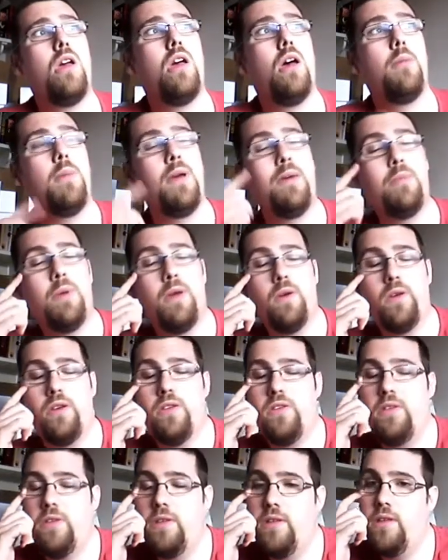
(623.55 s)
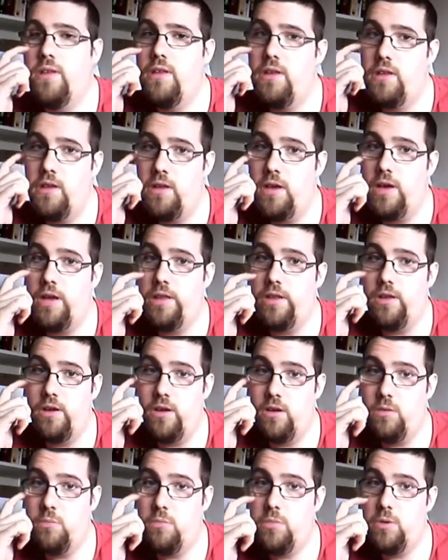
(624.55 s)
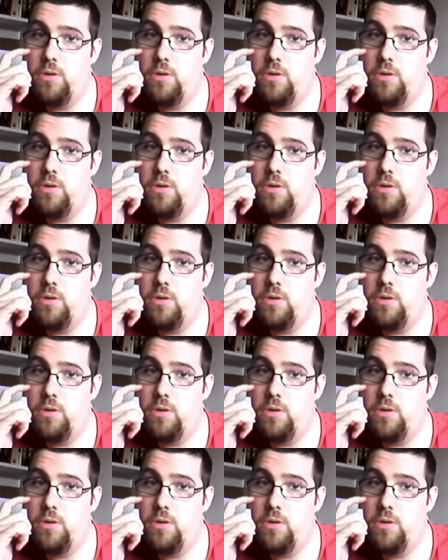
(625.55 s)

I might be able to add it up.